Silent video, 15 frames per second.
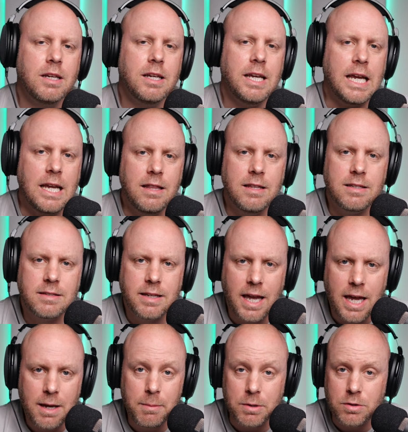In this
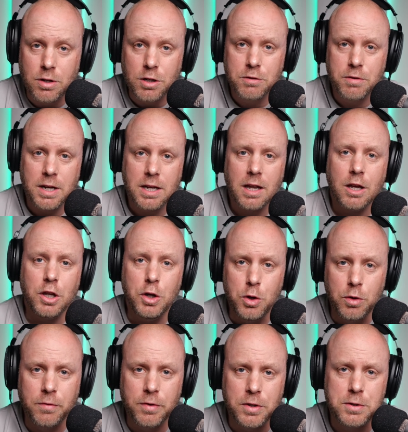game, a Star Trek
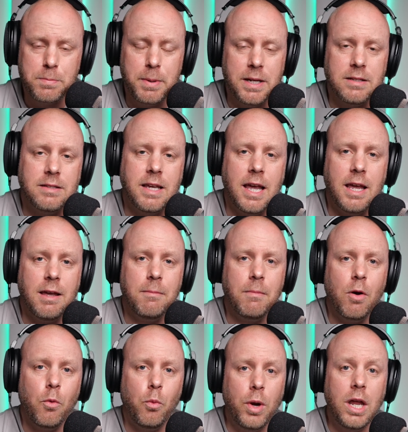universe-based game,
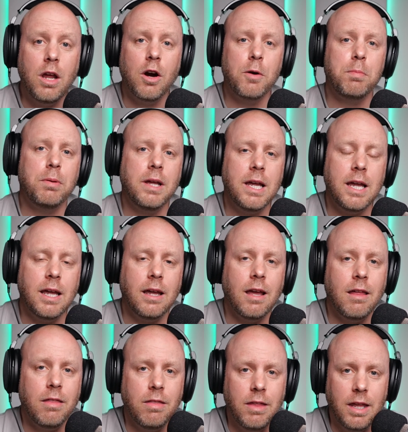we are playing
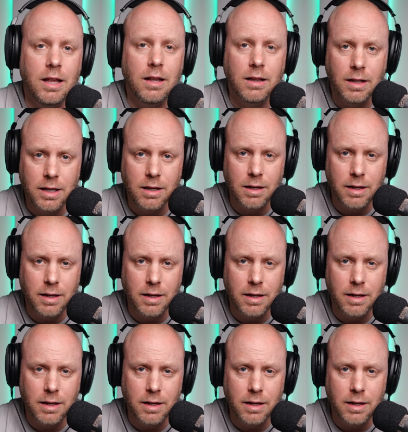the Klingon